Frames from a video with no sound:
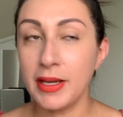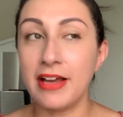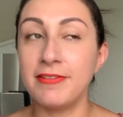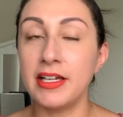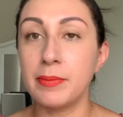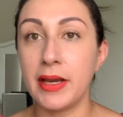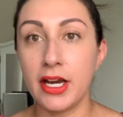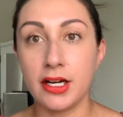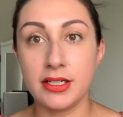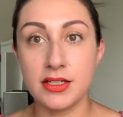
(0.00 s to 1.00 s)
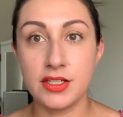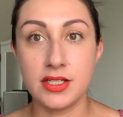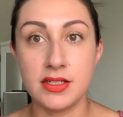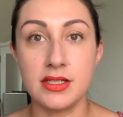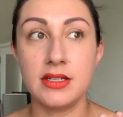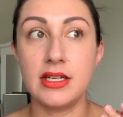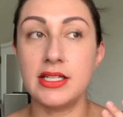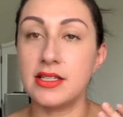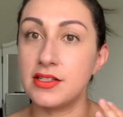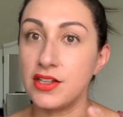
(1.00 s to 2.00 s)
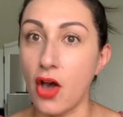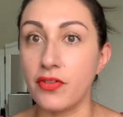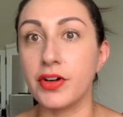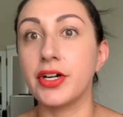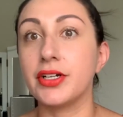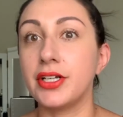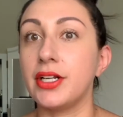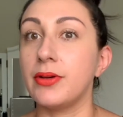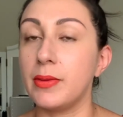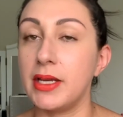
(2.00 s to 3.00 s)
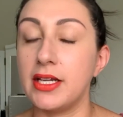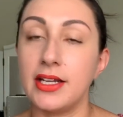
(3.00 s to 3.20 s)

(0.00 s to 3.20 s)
I feel like pear just is a softener, you know what I mean?